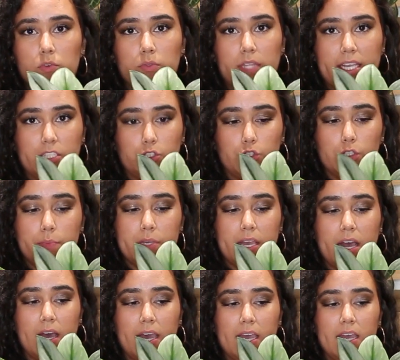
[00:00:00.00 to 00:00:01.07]
Moonlight Trubii,
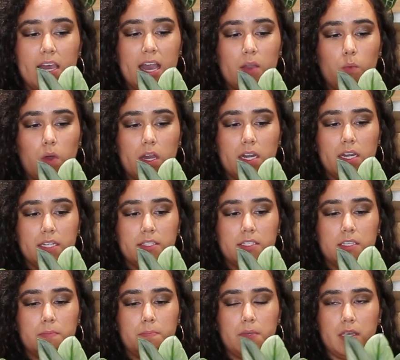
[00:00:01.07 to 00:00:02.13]
I wanted it
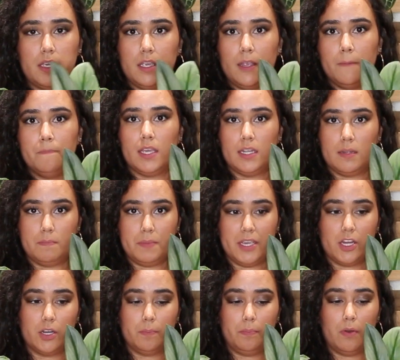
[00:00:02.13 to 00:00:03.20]
to be in a
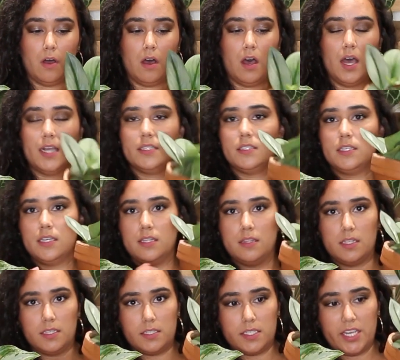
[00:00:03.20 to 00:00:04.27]
bigger pot in
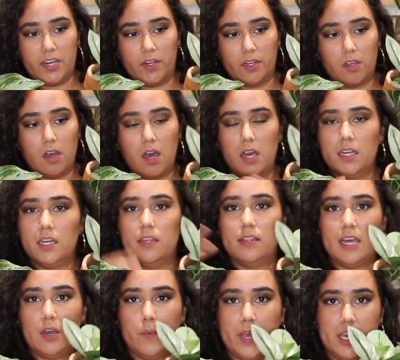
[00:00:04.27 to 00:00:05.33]
this terracotta,
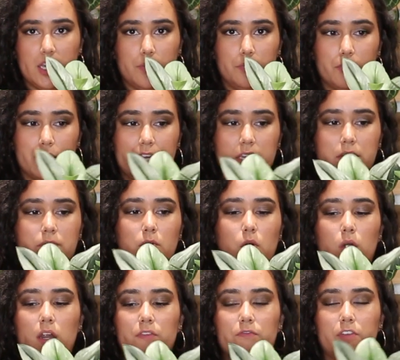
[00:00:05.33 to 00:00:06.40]
that way it could breathe
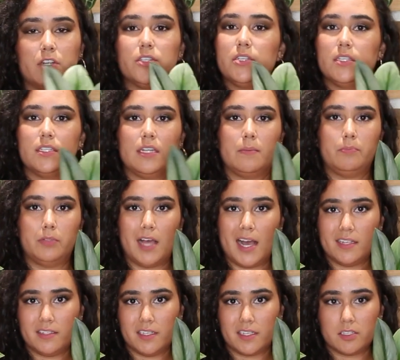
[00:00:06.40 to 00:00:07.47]
more versus in a
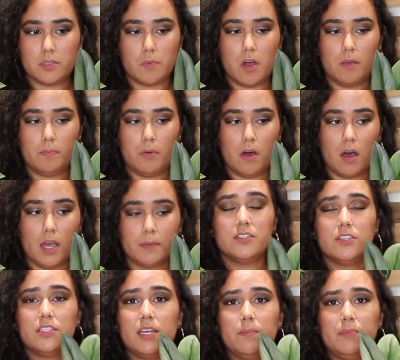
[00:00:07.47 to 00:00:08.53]
plastic small pot.
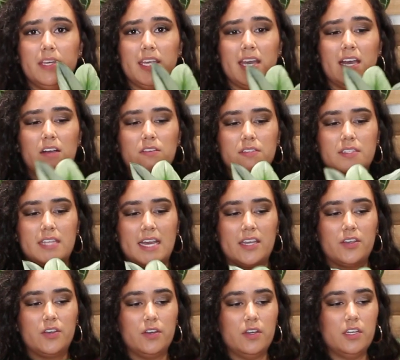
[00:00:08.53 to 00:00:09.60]
So something else
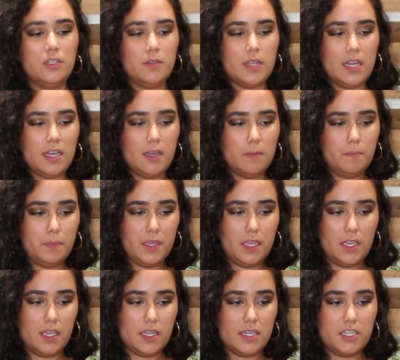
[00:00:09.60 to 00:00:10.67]
that could
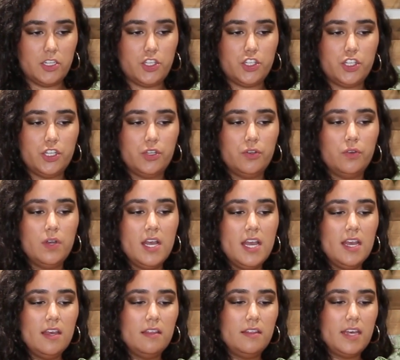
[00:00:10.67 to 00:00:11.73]
be an issue,
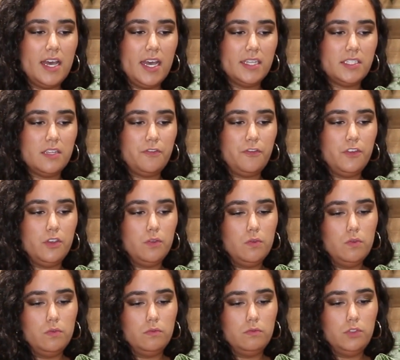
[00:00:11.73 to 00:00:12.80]
that if
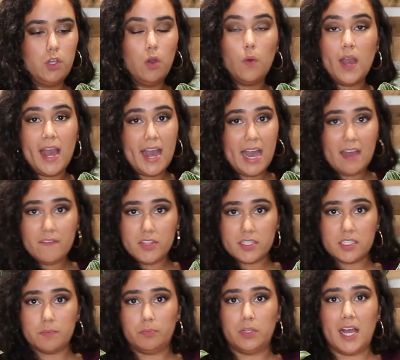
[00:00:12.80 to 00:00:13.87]
you don't have the
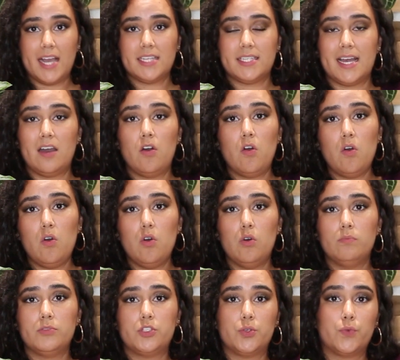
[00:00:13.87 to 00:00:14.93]
supplies at
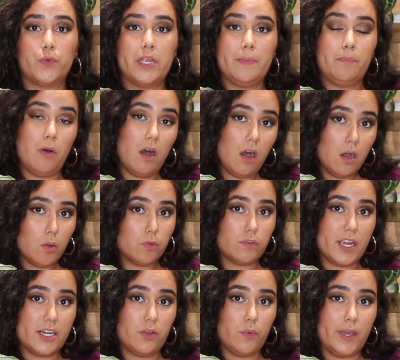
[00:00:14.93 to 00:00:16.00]
home to repot
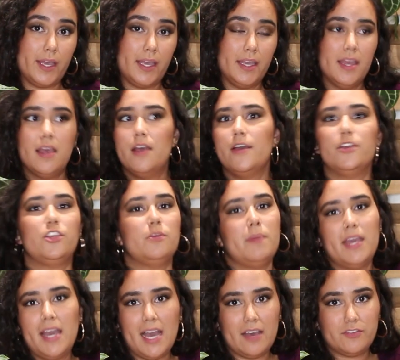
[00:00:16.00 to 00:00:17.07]
right away, you
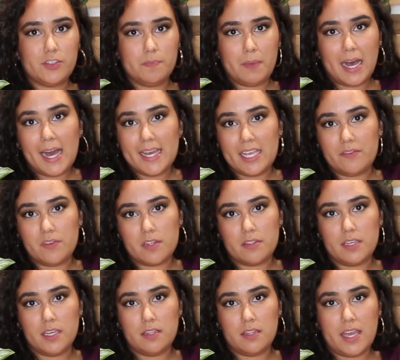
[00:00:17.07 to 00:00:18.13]
may have to buy
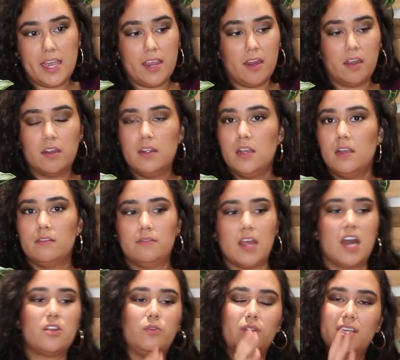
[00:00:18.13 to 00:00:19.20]
everything there,
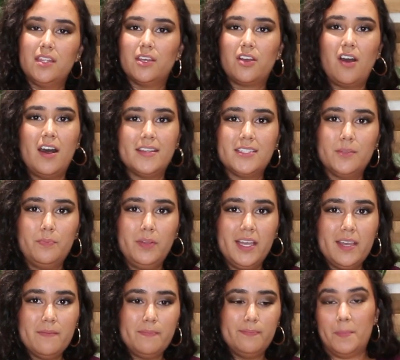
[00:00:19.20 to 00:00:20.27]
not only the Costa
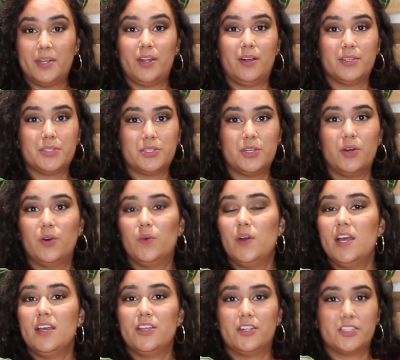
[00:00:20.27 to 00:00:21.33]
plant, but also
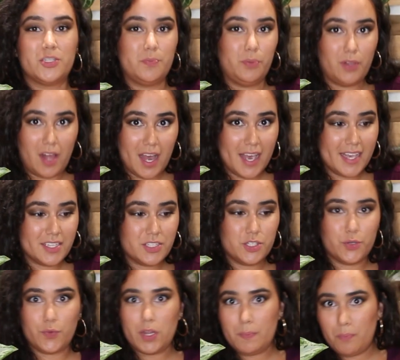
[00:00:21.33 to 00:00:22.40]
your supplies
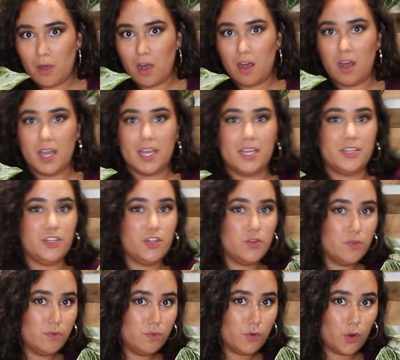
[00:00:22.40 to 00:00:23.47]
to repot, a
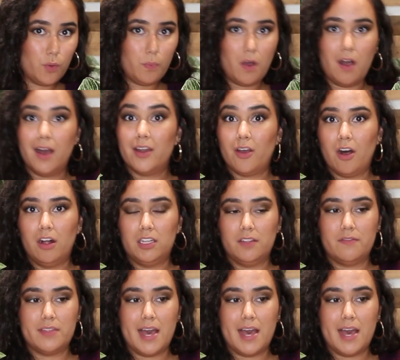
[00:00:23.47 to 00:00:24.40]
new grow pot, all of